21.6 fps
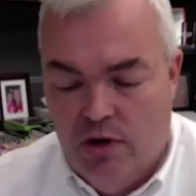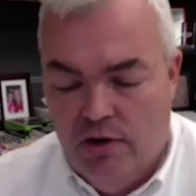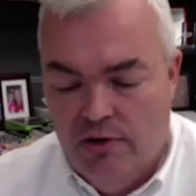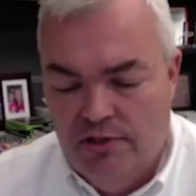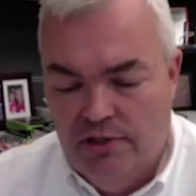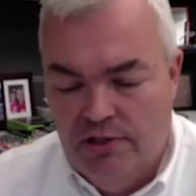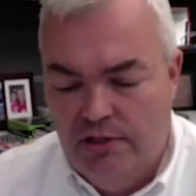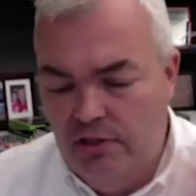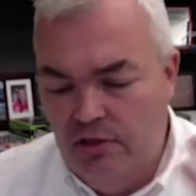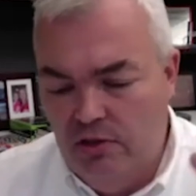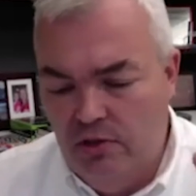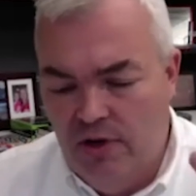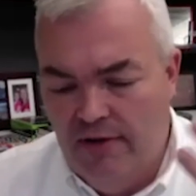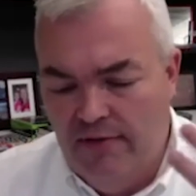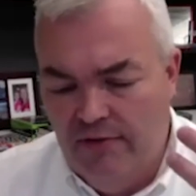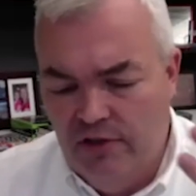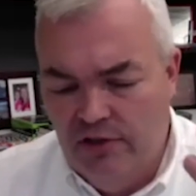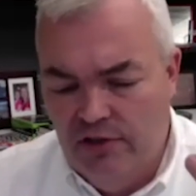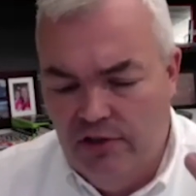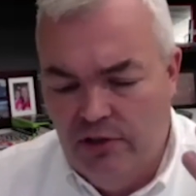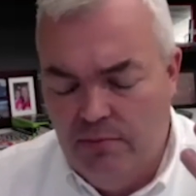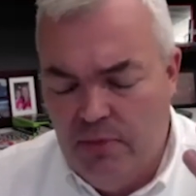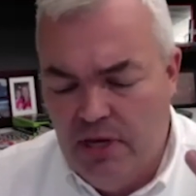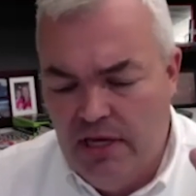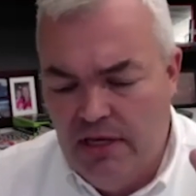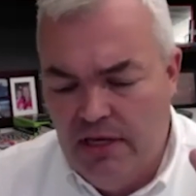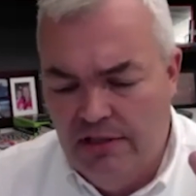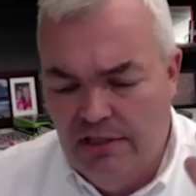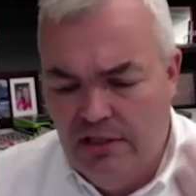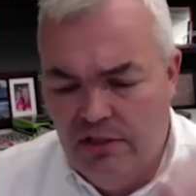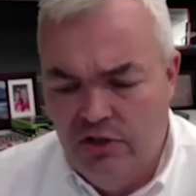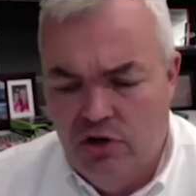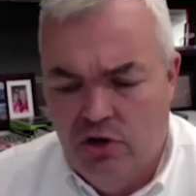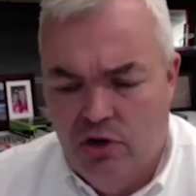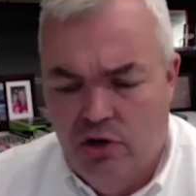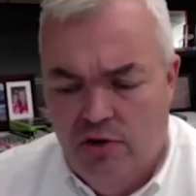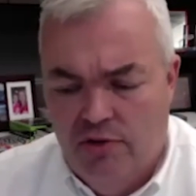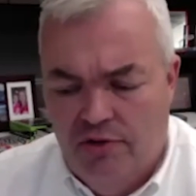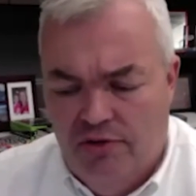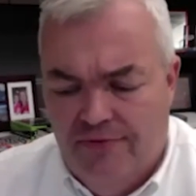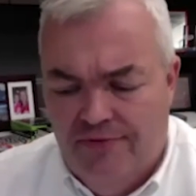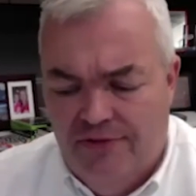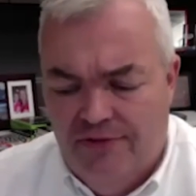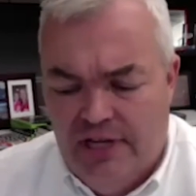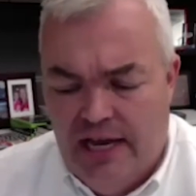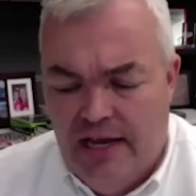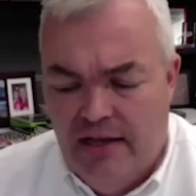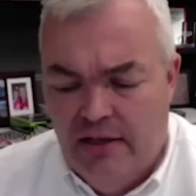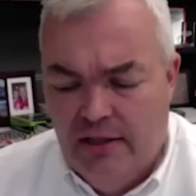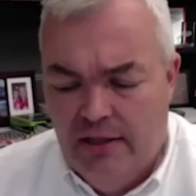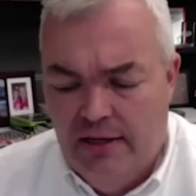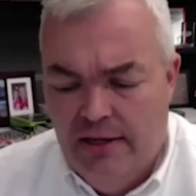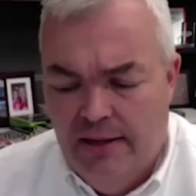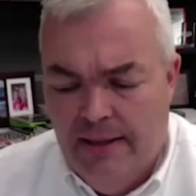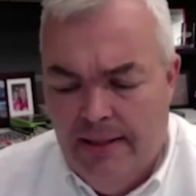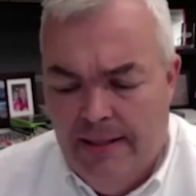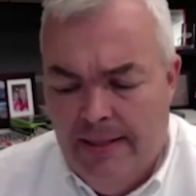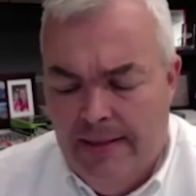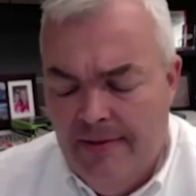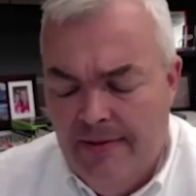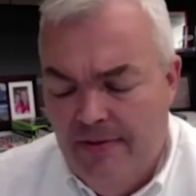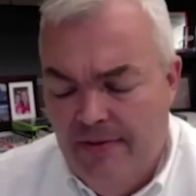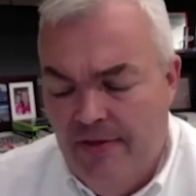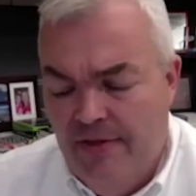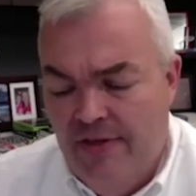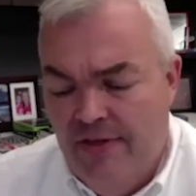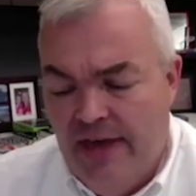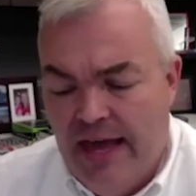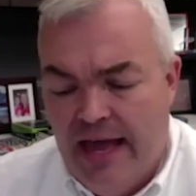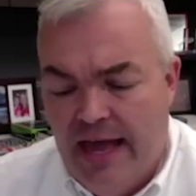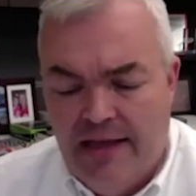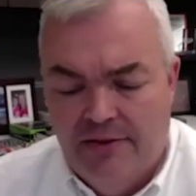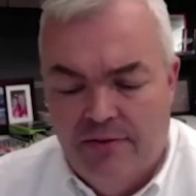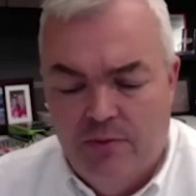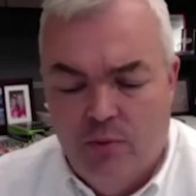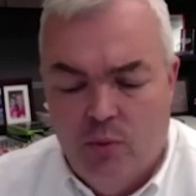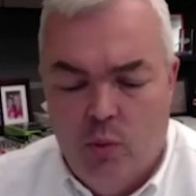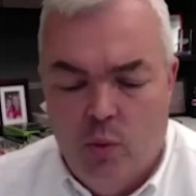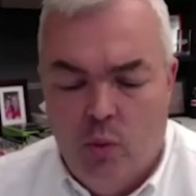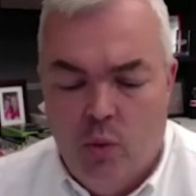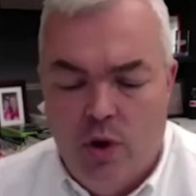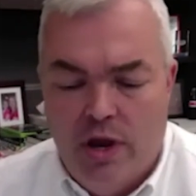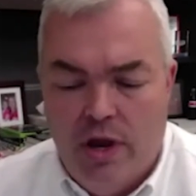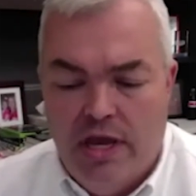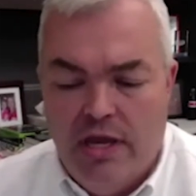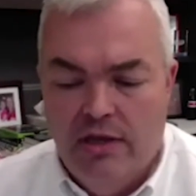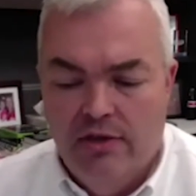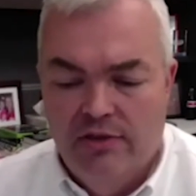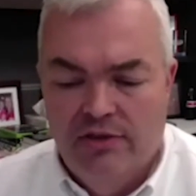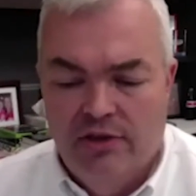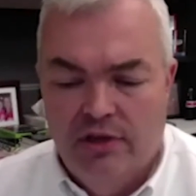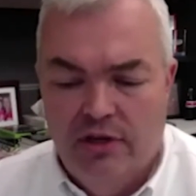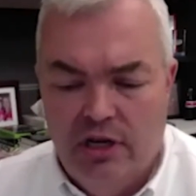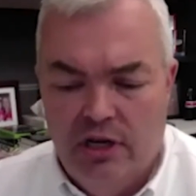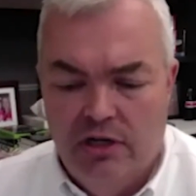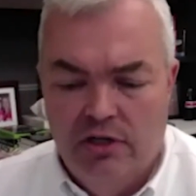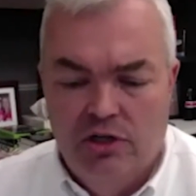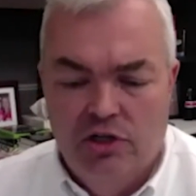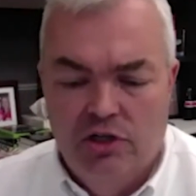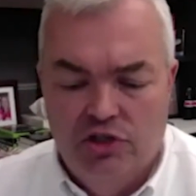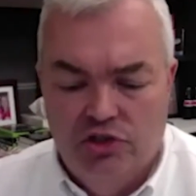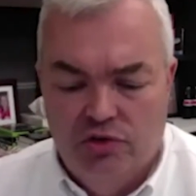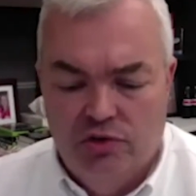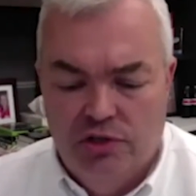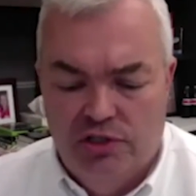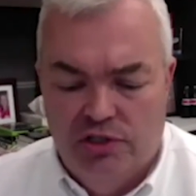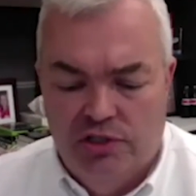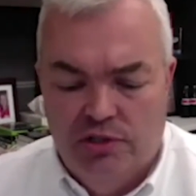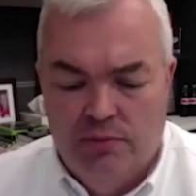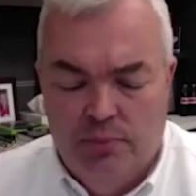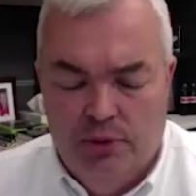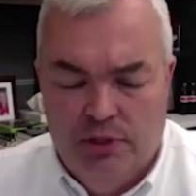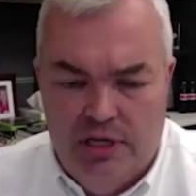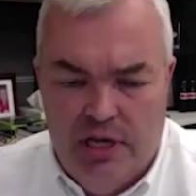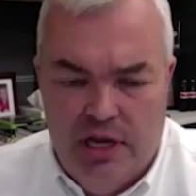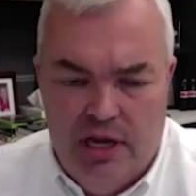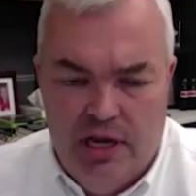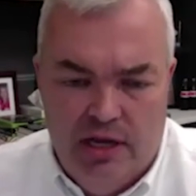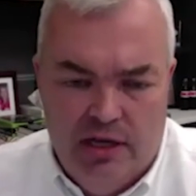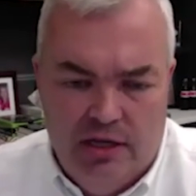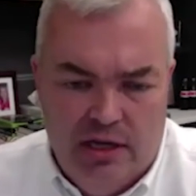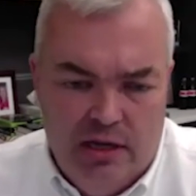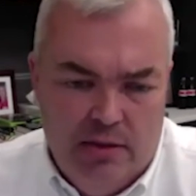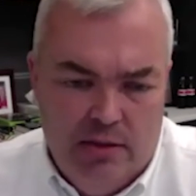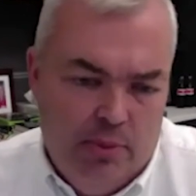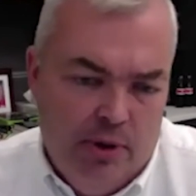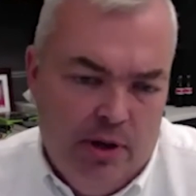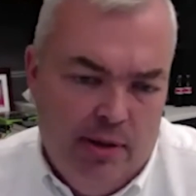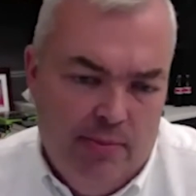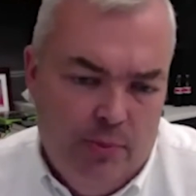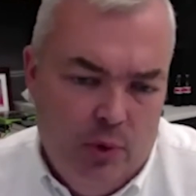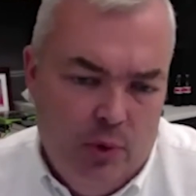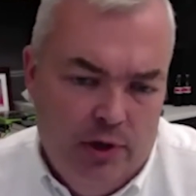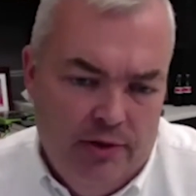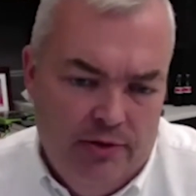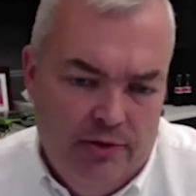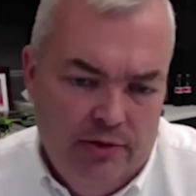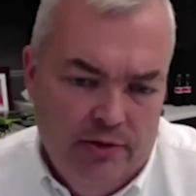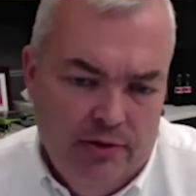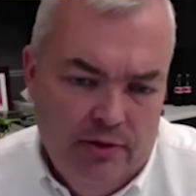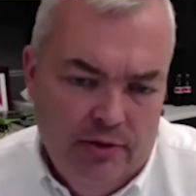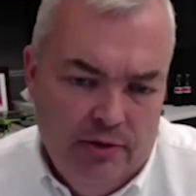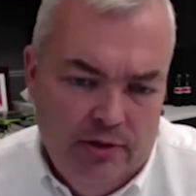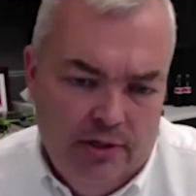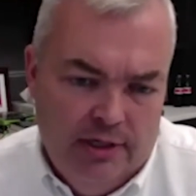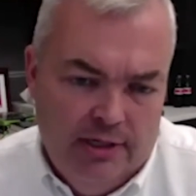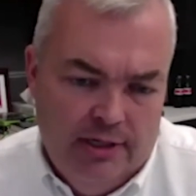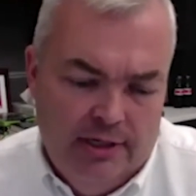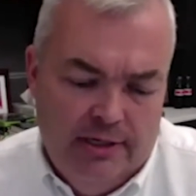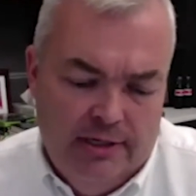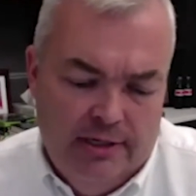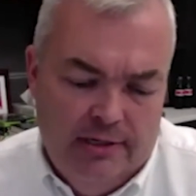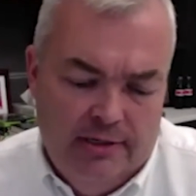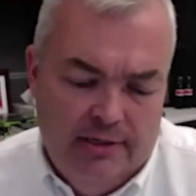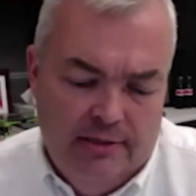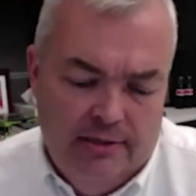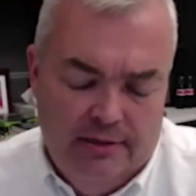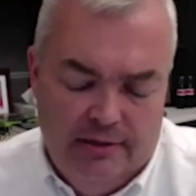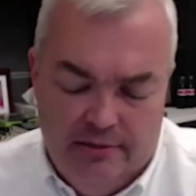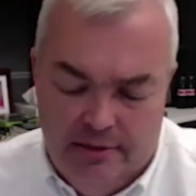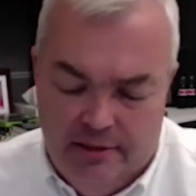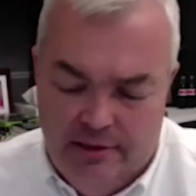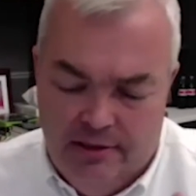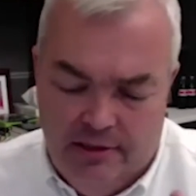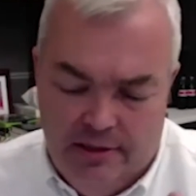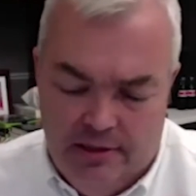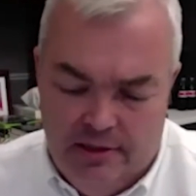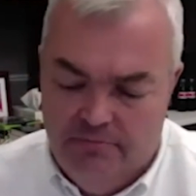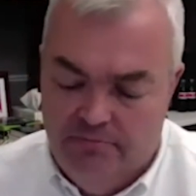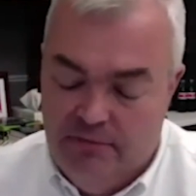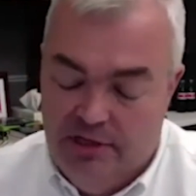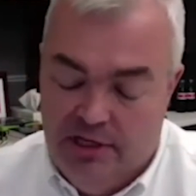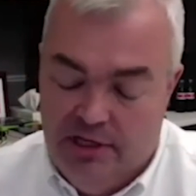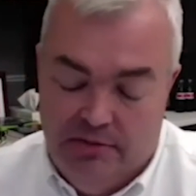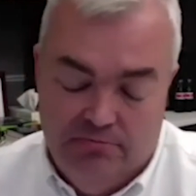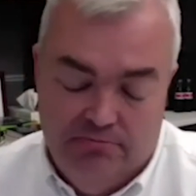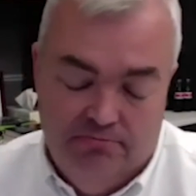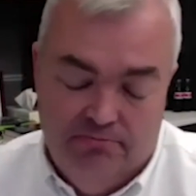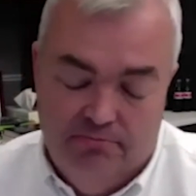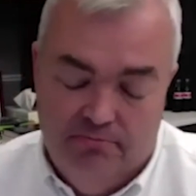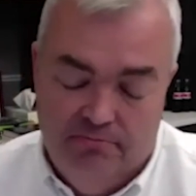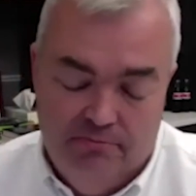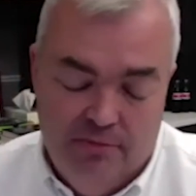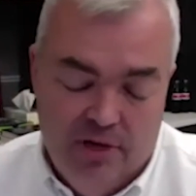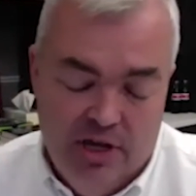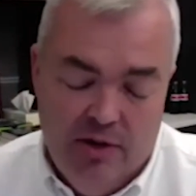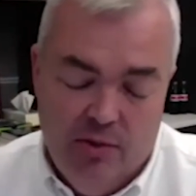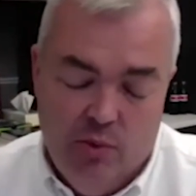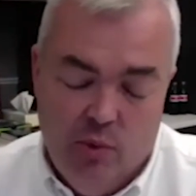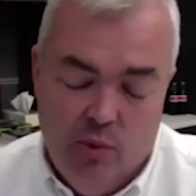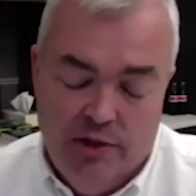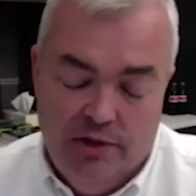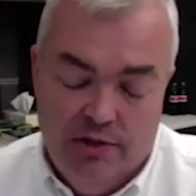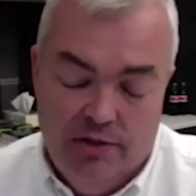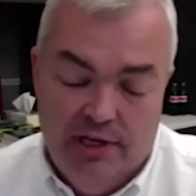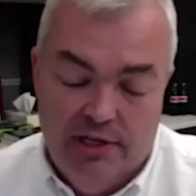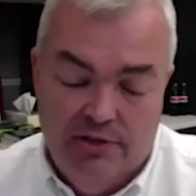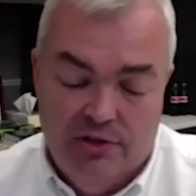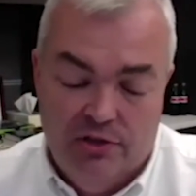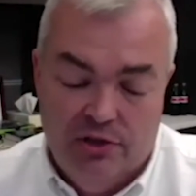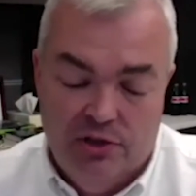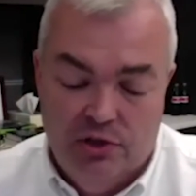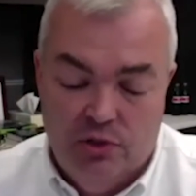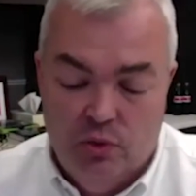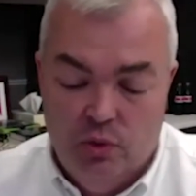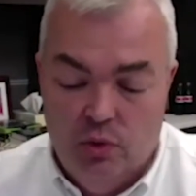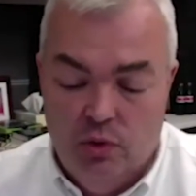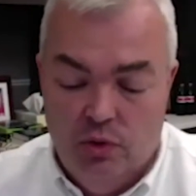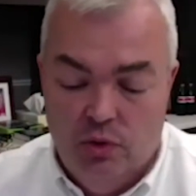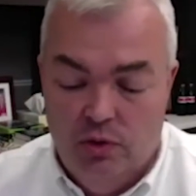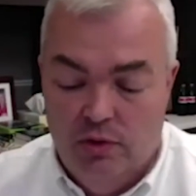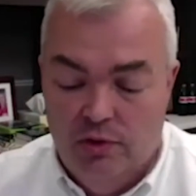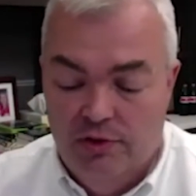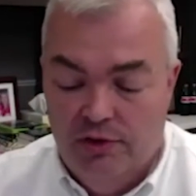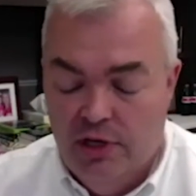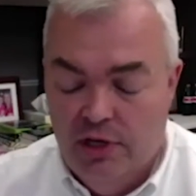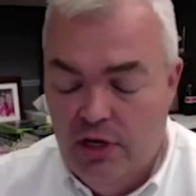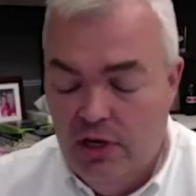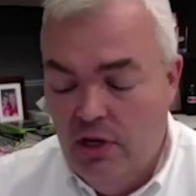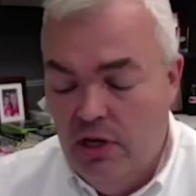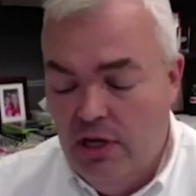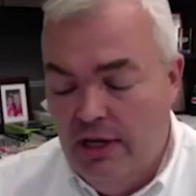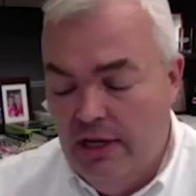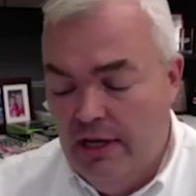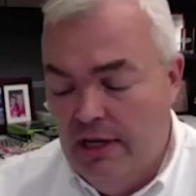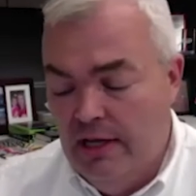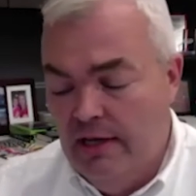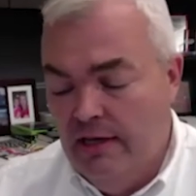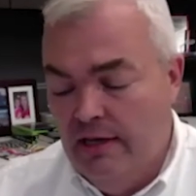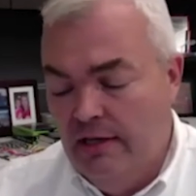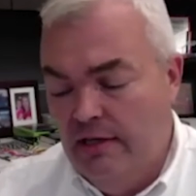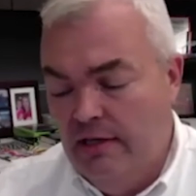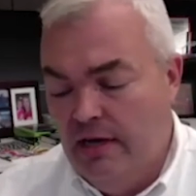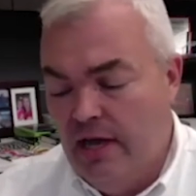And then you have this amazing dearth of talent that we as an industry simply can't keep up with. And whether that's the schools, and